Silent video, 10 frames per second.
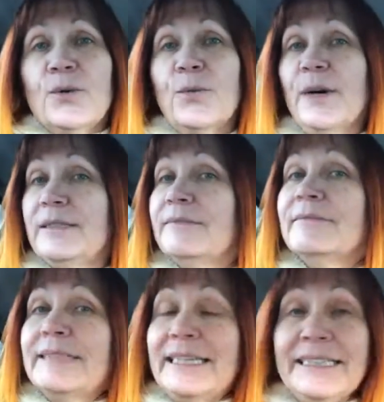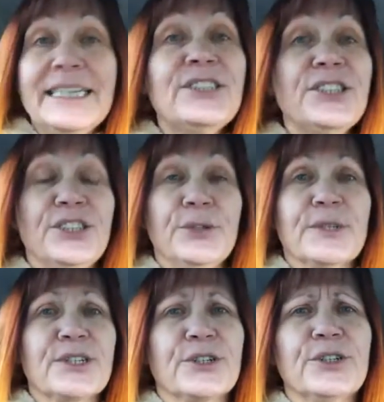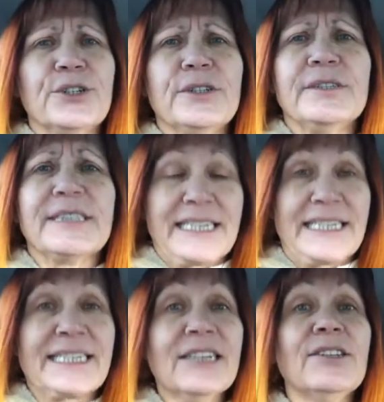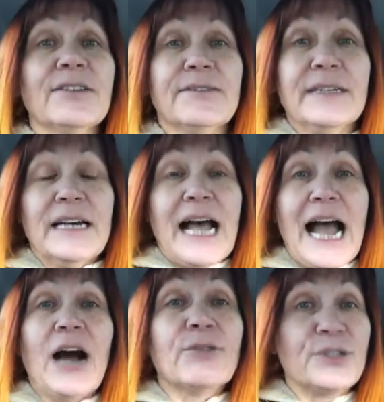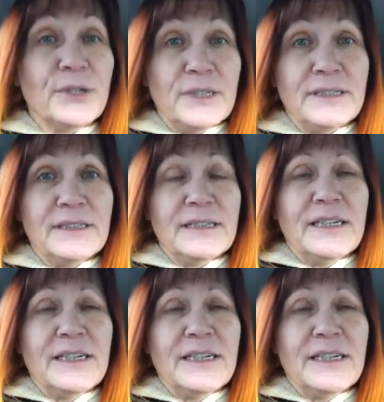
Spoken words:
what they need to do is learn the skill of how to